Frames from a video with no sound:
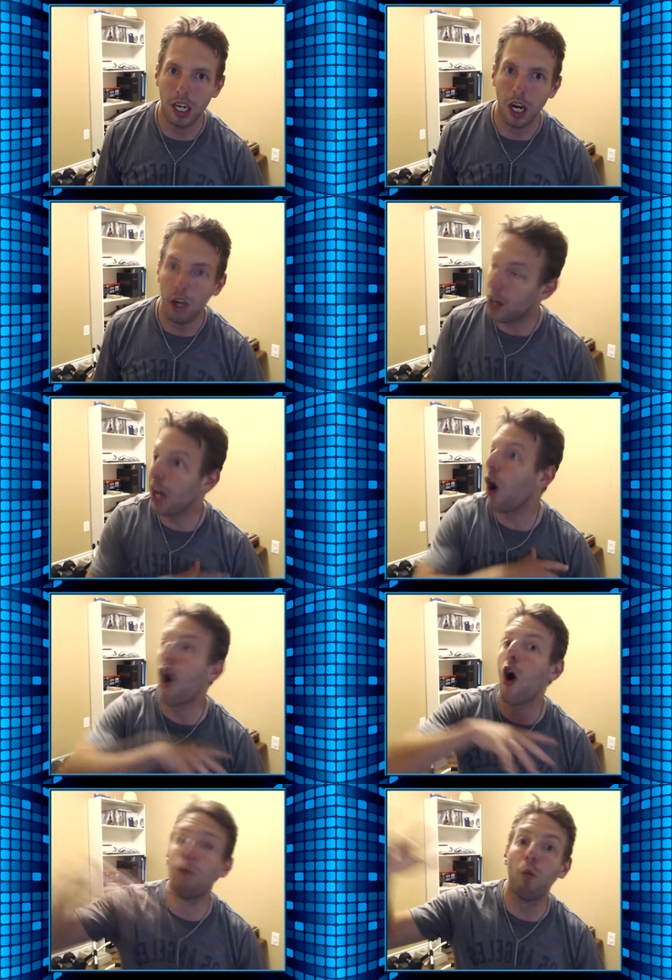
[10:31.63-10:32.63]
they
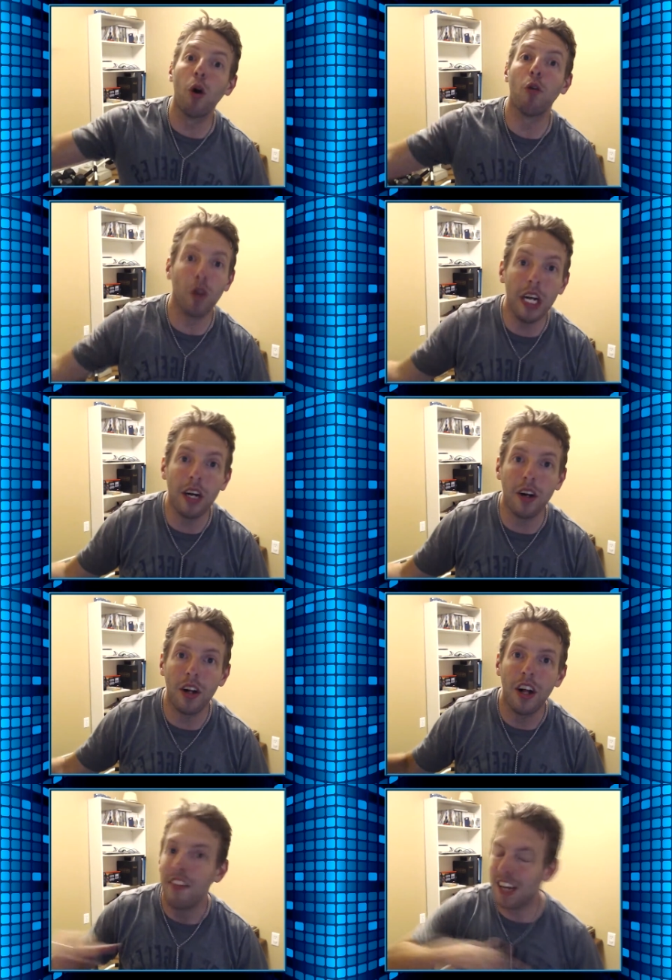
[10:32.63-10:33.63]
all were real.
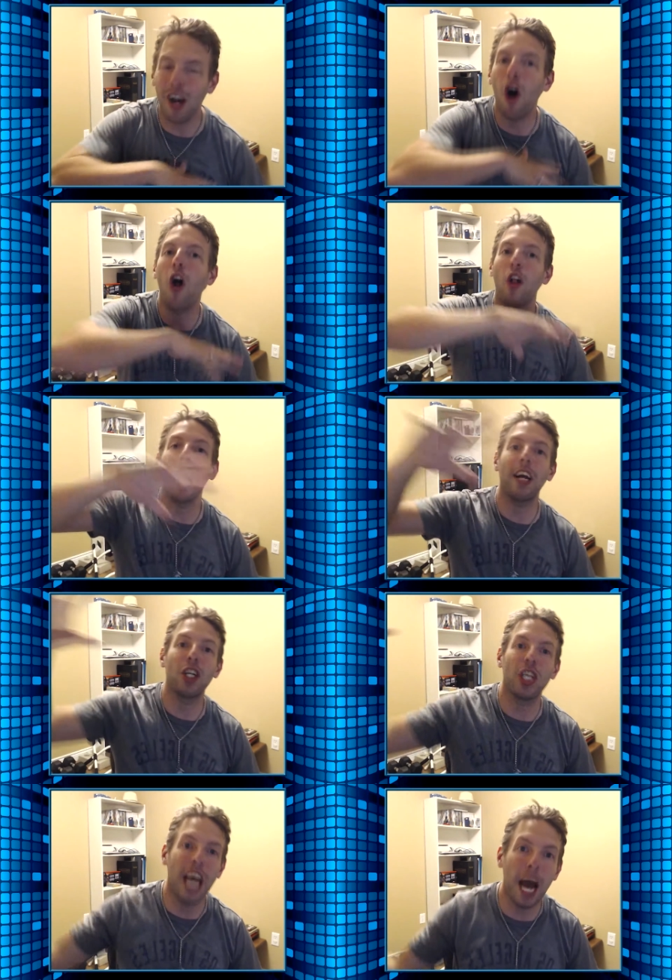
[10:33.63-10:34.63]
They all
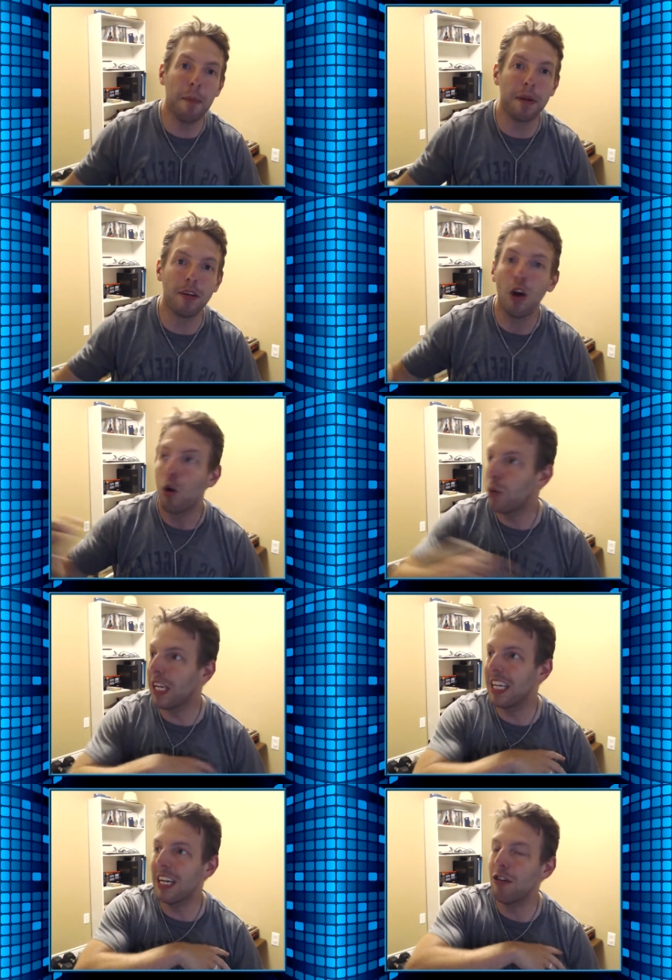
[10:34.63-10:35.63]
actually happened. We
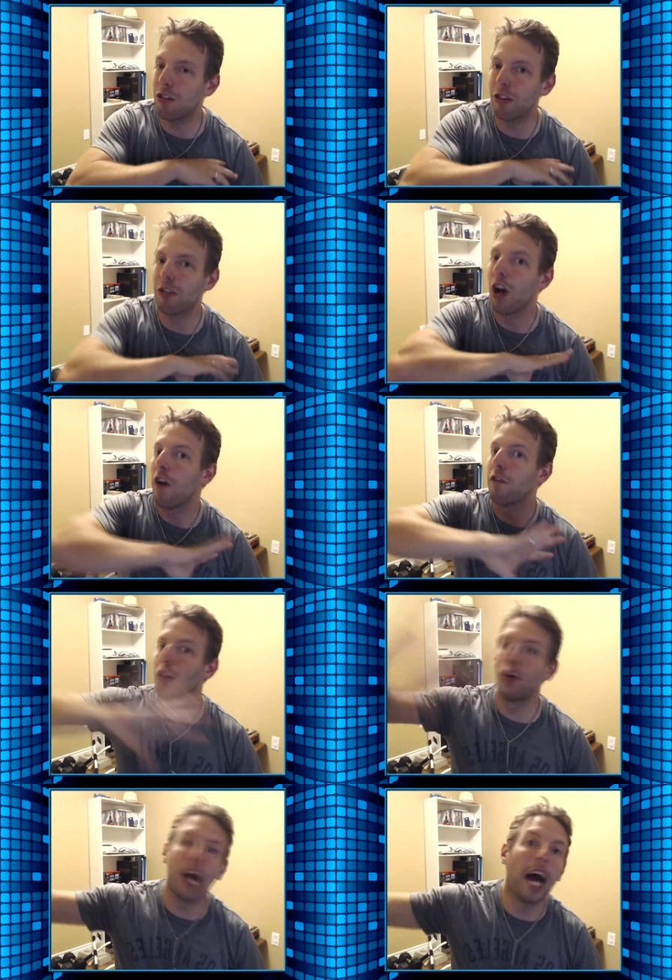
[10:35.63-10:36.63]
didn't just
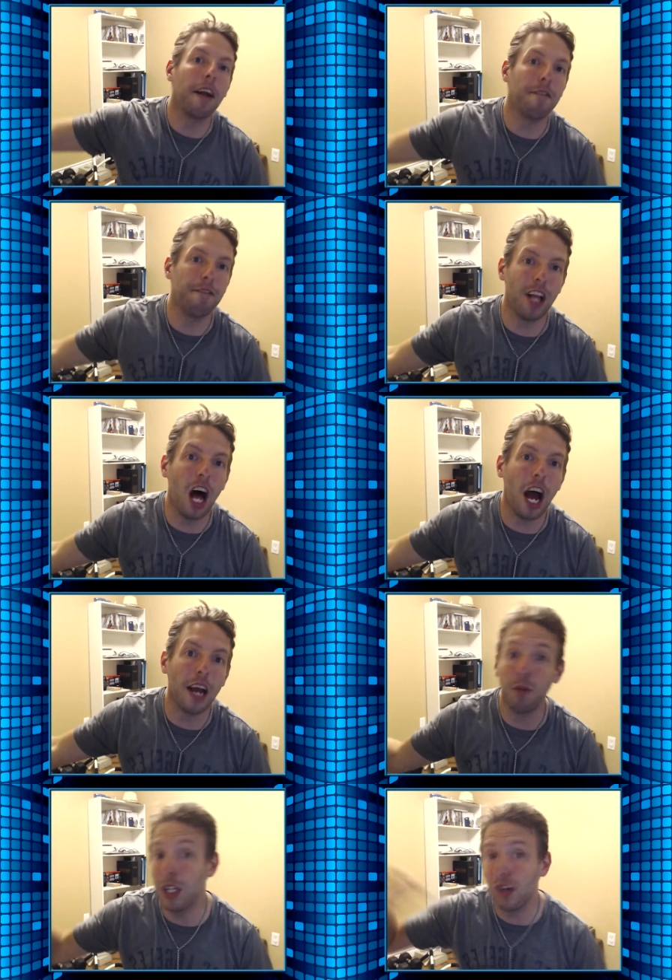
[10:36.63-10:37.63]
learn how to fly.
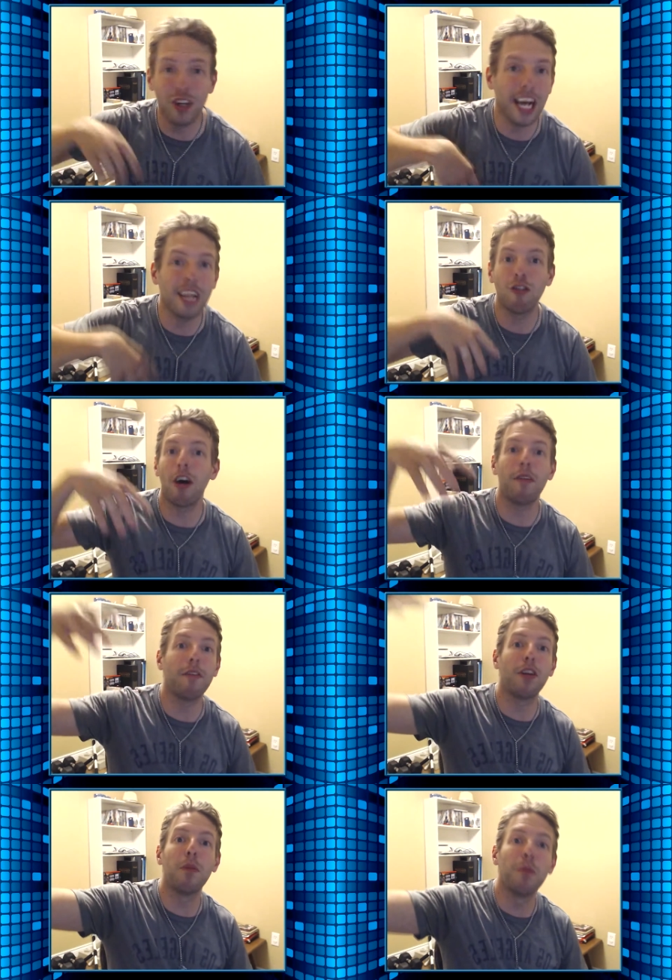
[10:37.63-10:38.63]
We learned how to travel
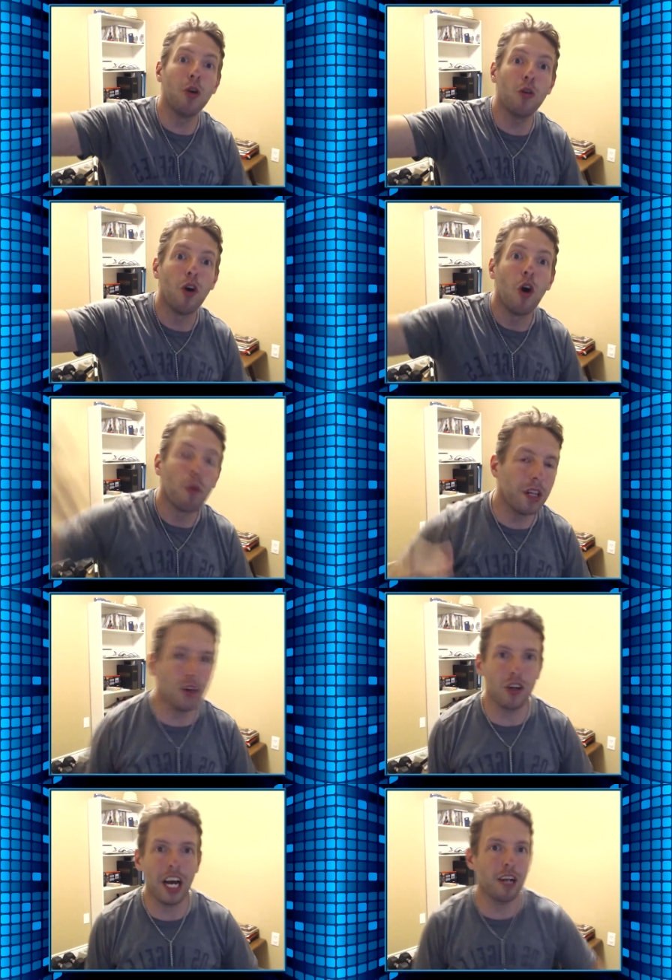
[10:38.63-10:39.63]
to the moon. We
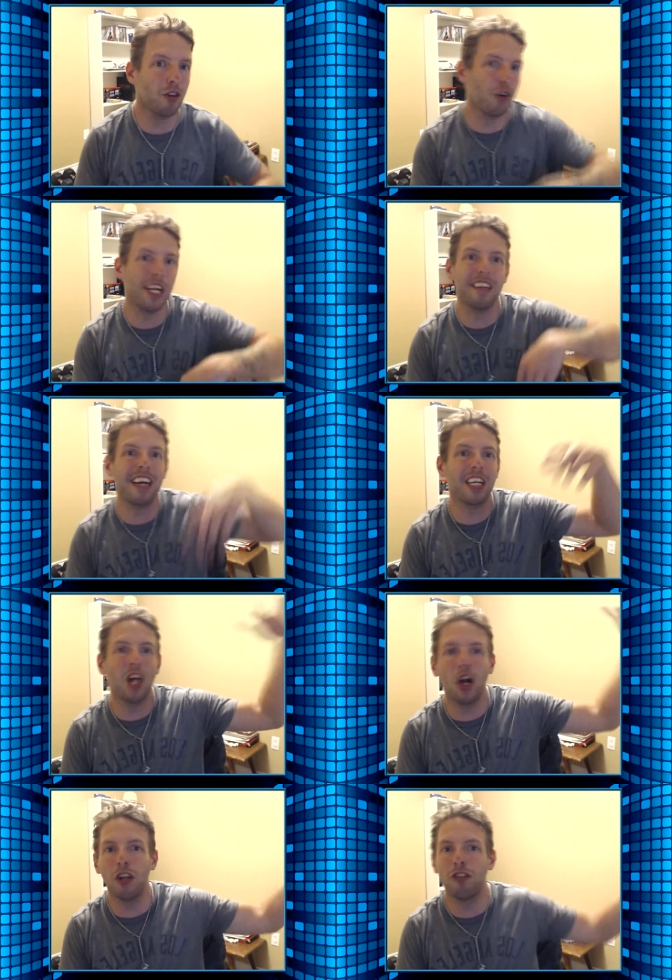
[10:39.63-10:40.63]
learned how to create
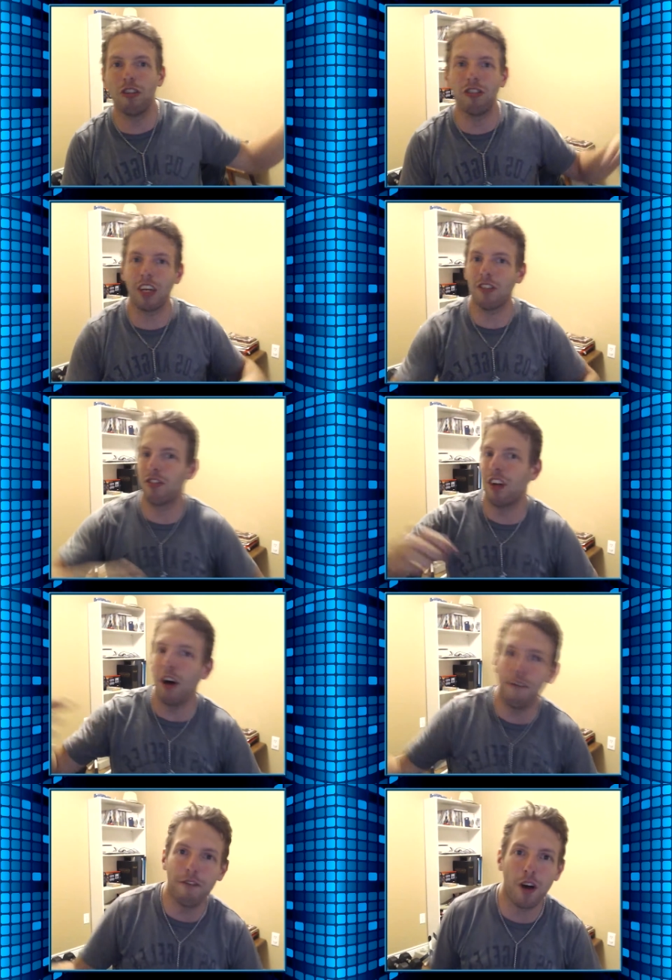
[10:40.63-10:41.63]
technologies like cell
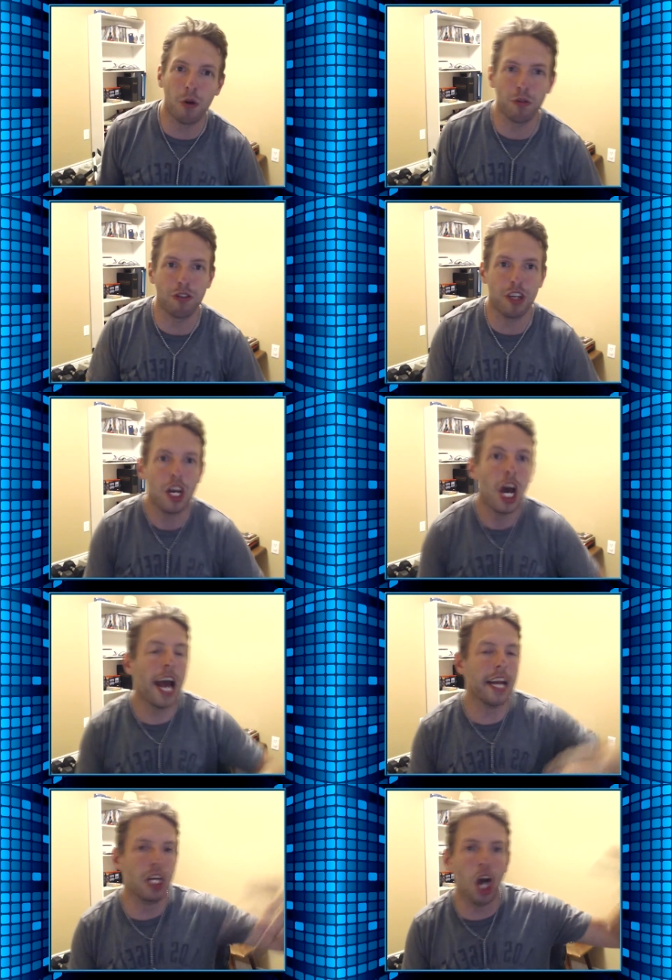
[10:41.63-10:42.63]
phones and,
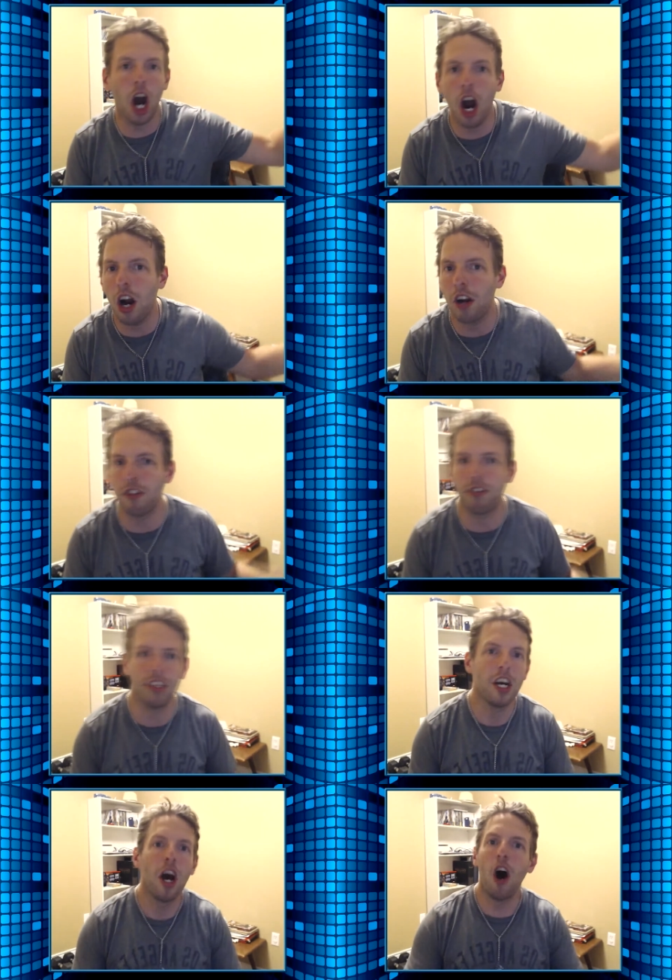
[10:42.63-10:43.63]
and cars
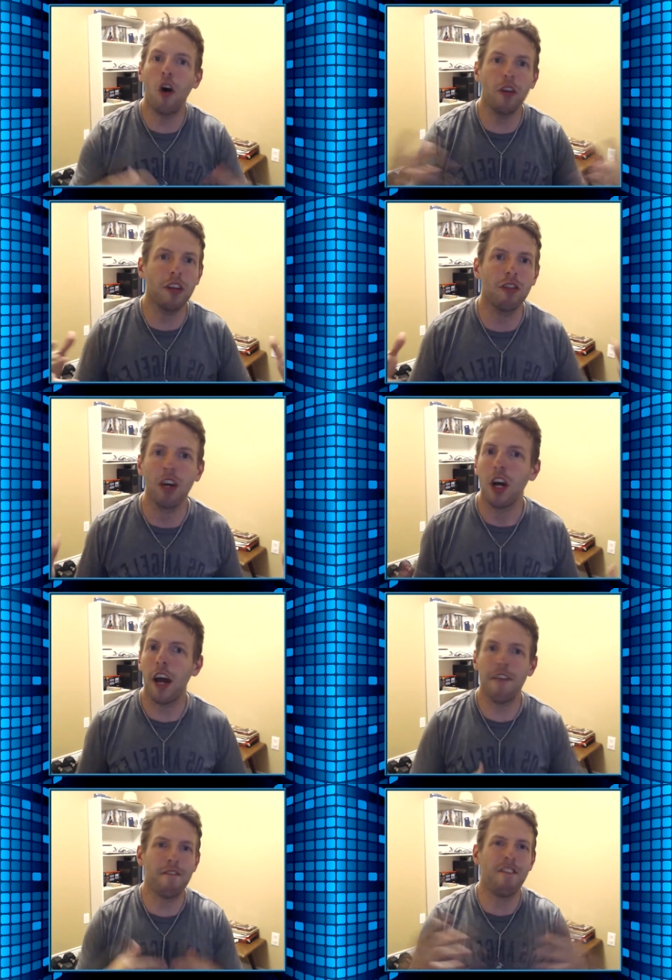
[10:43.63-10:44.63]
and all these
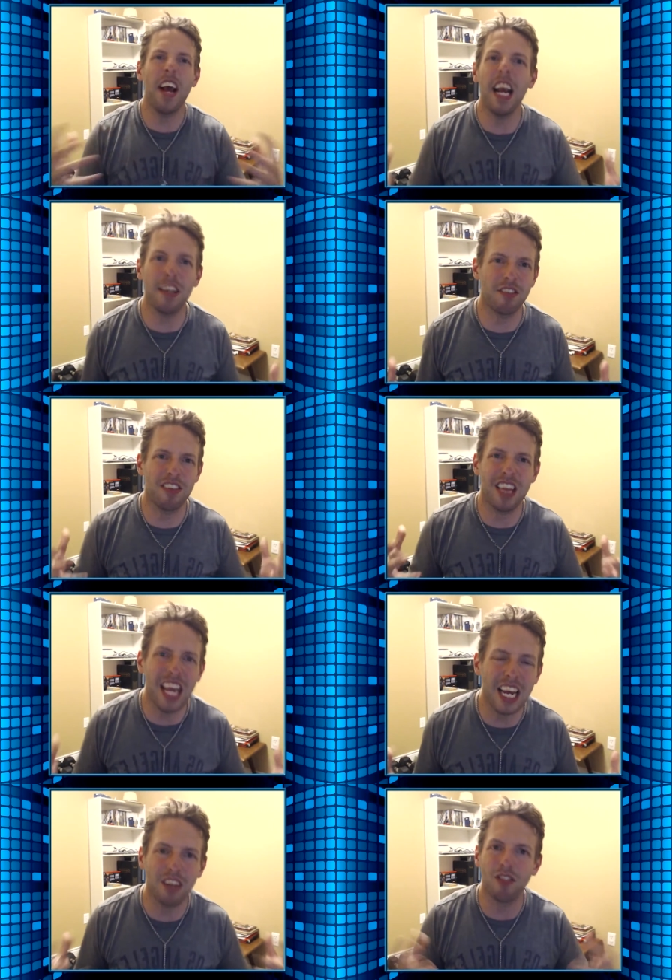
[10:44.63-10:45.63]
advanced
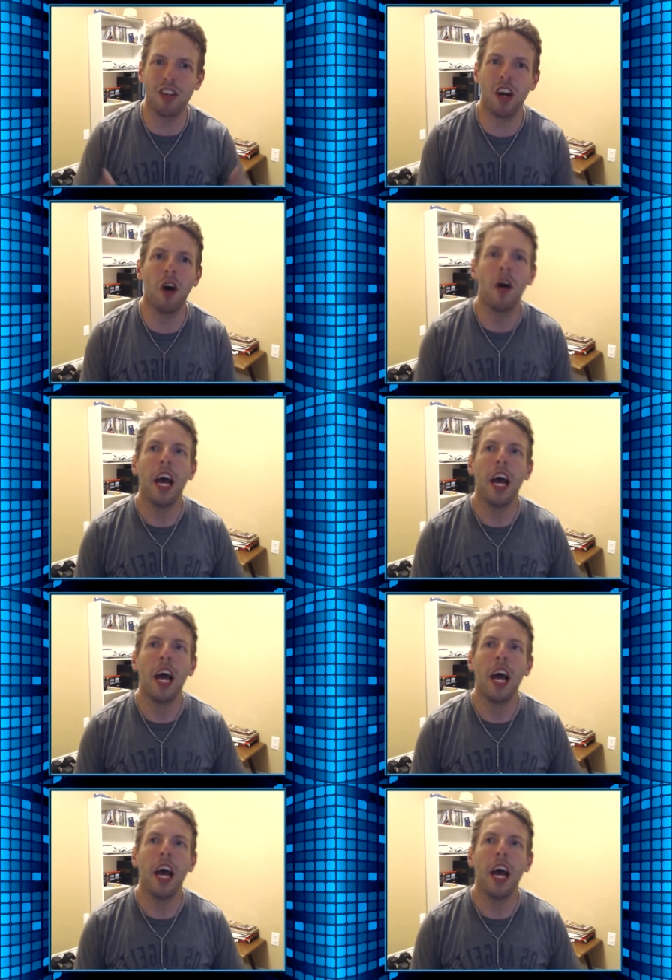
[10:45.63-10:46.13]
things, you know.